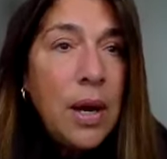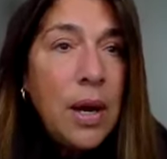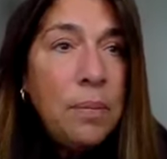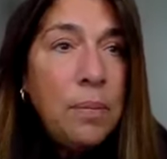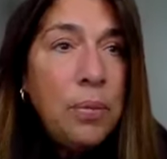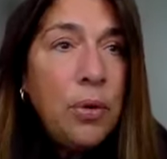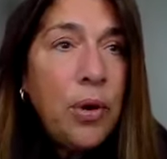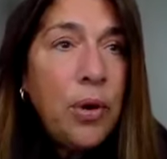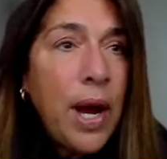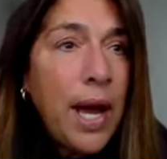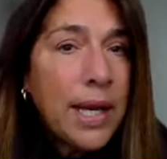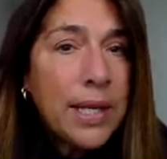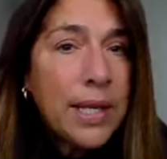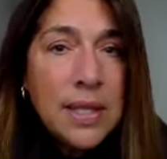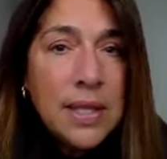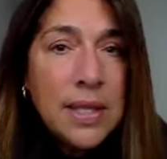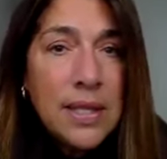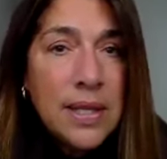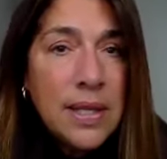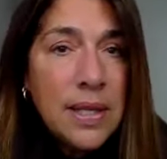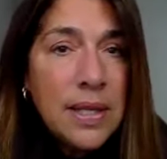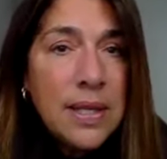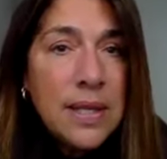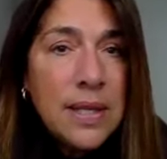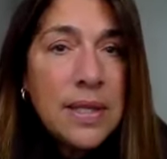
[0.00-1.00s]

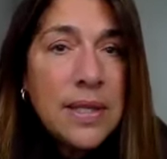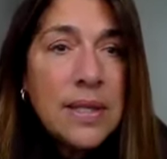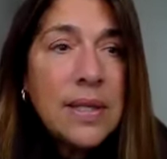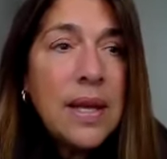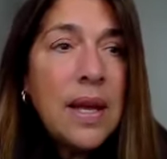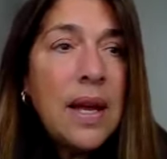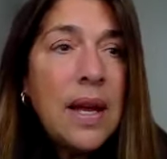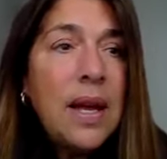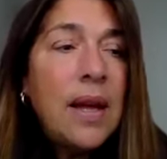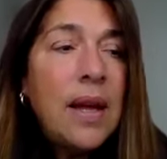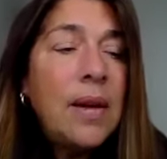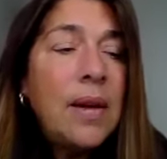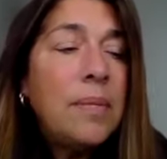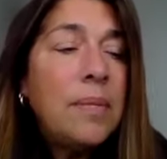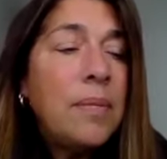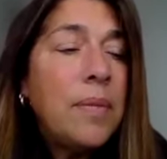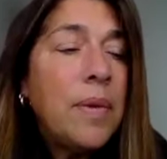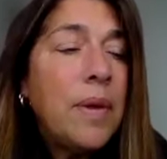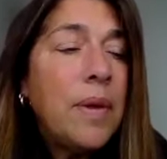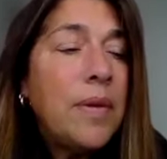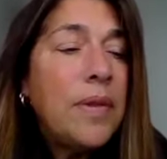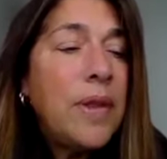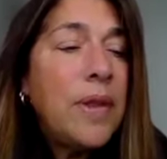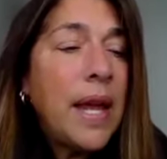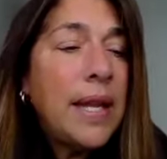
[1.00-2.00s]
practices
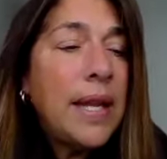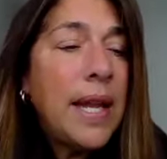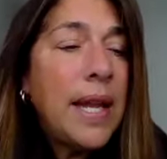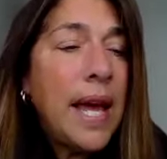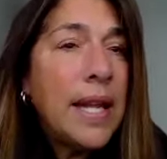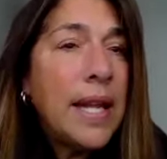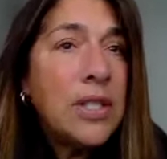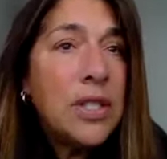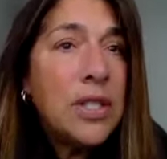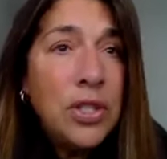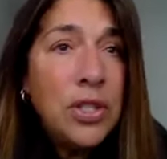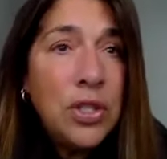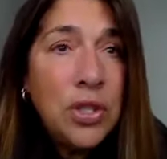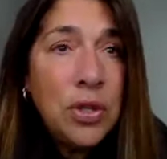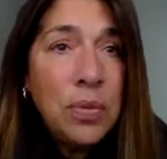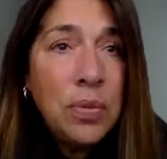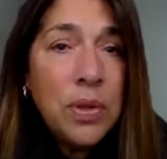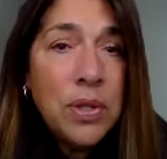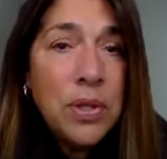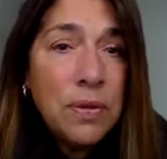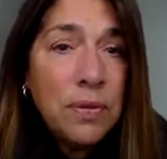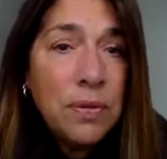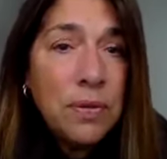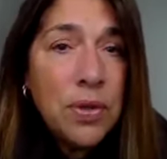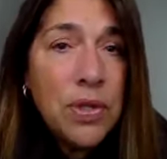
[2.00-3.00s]
that had to do with
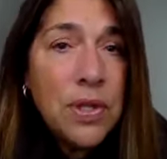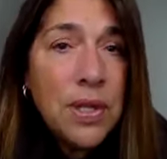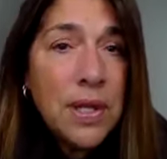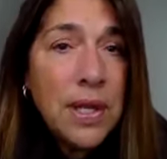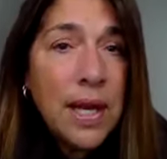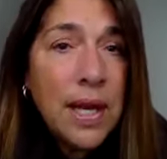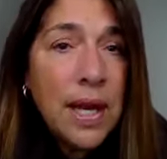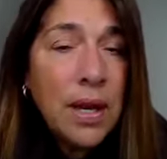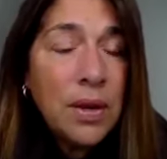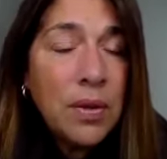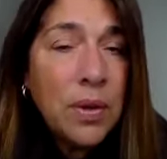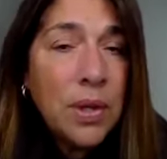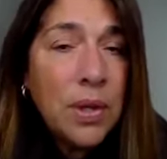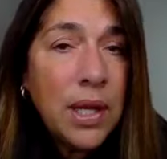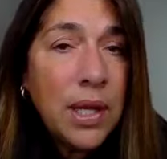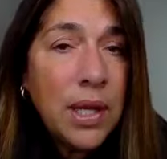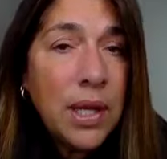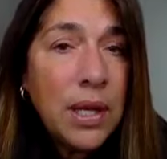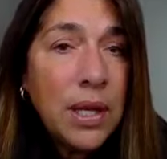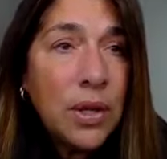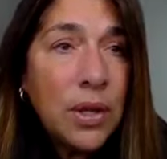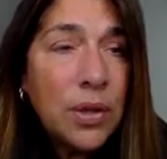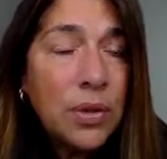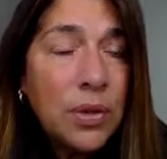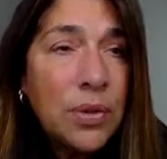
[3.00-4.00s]
diversity, equity, and
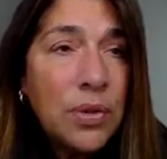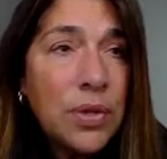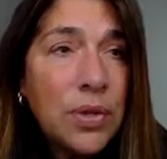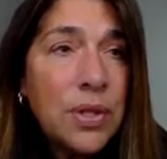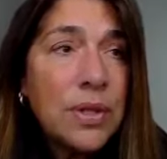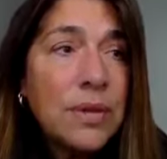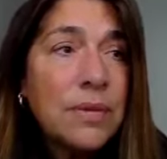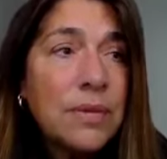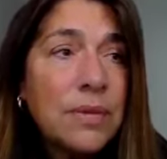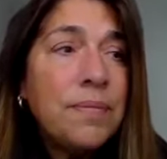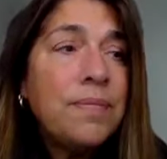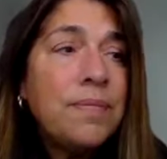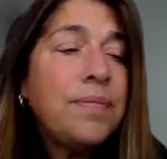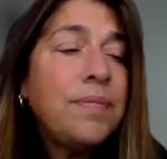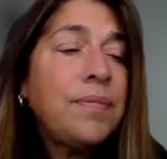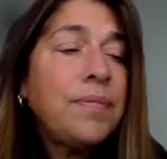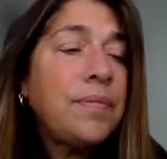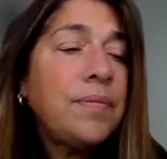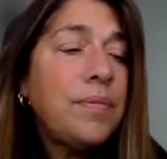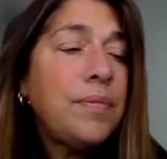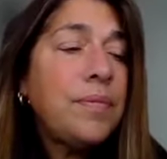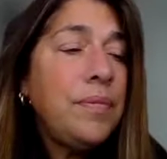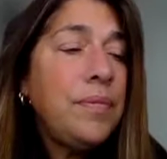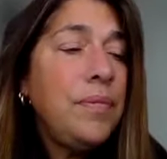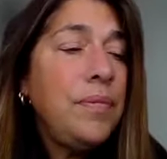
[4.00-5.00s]
inclusion.
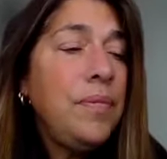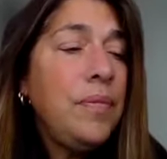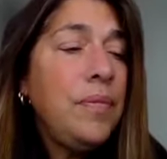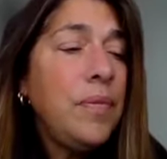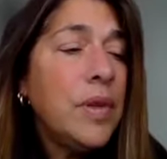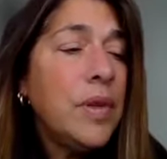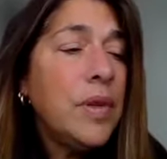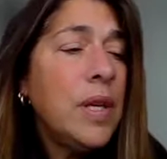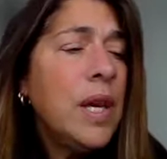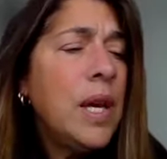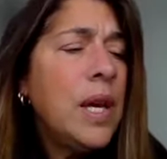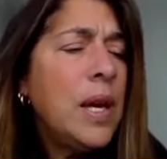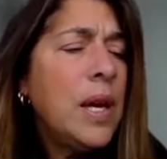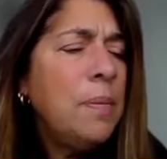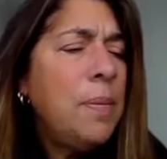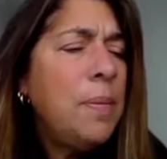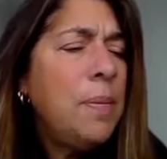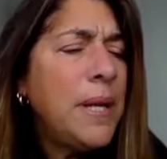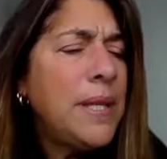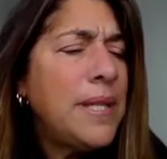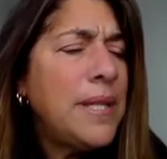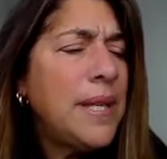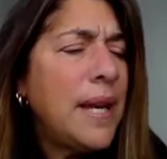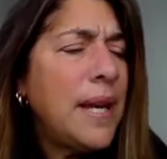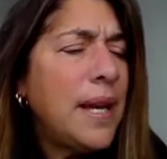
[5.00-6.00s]

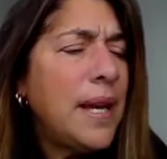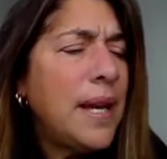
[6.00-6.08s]
But